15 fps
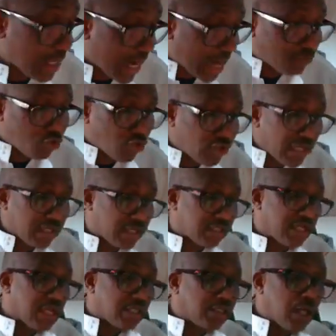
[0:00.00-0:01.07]
and to say
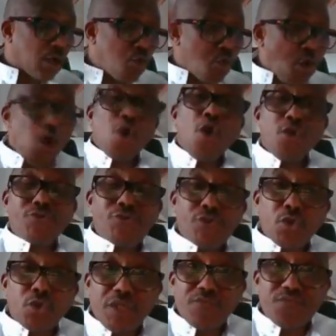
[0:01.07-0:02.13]
that they will work on
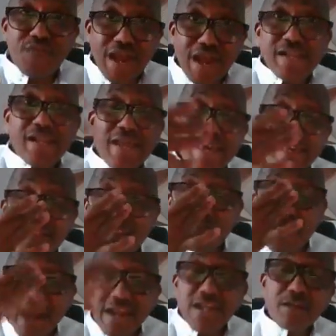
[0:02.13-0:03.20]
to finalize the
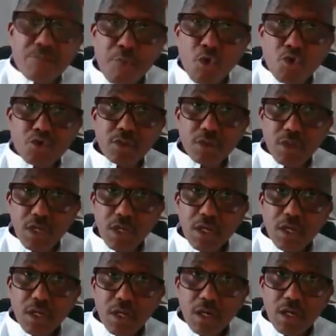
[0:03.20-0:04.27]
final report
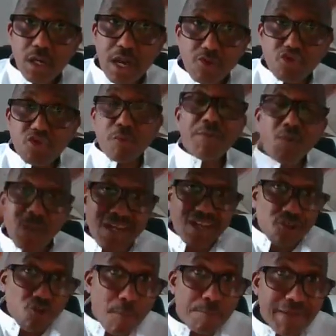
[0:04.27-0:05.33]
and submit it when
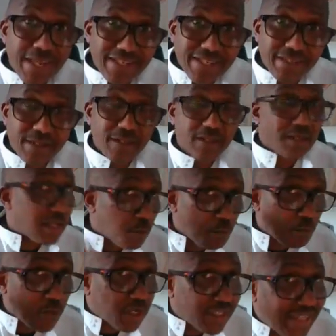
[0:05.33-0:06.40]
it's completed.
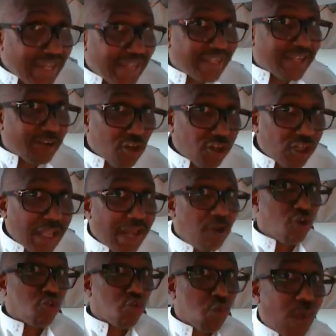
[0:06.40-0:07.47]
But they did not tell
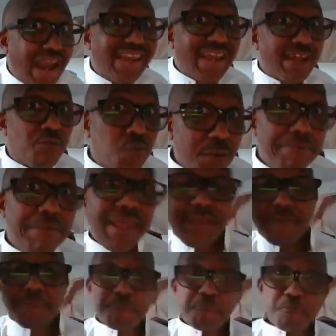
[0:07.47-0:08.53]
us when that will be.
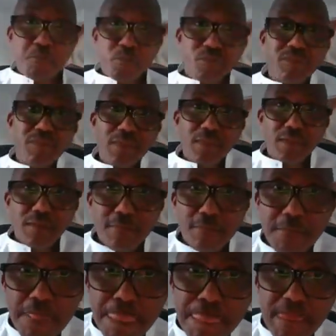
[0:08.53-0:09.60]

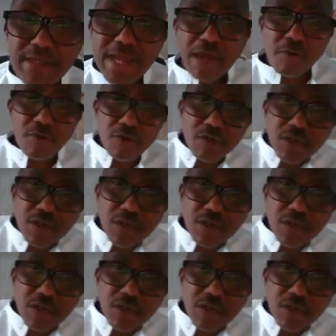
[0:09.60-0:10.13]
Now,